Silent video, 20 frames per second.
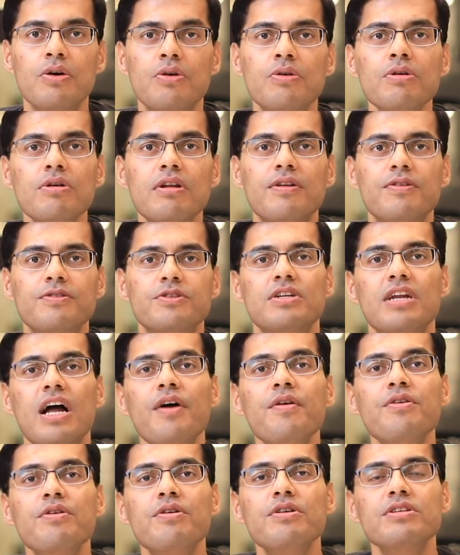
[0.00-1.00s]
Cool, so
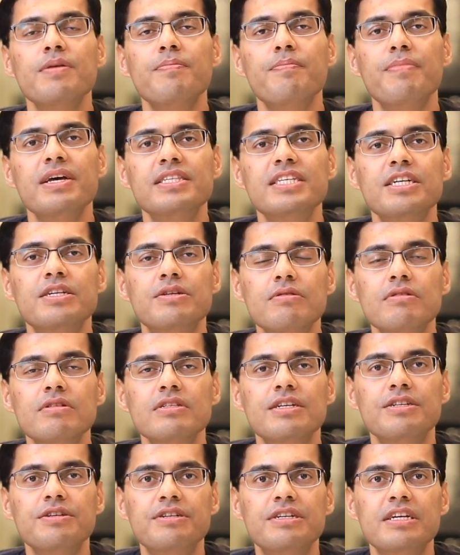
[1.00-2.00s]
now you know some basic
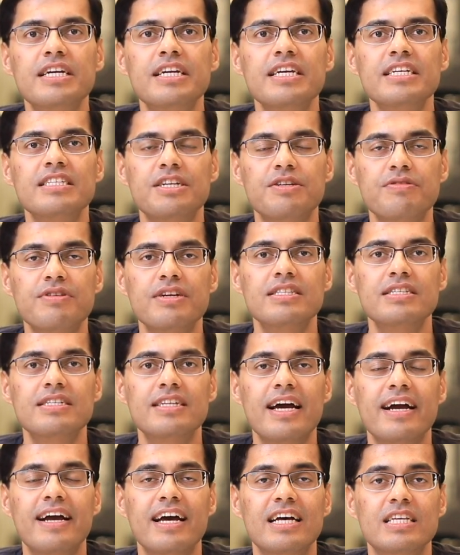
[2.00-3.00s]
tools and utilities that
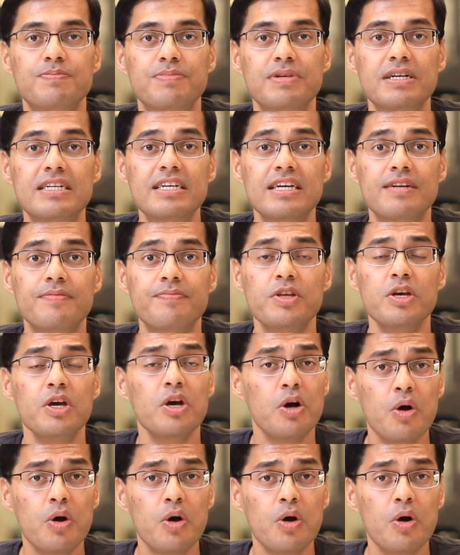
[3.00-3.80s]
UnetStack has built in.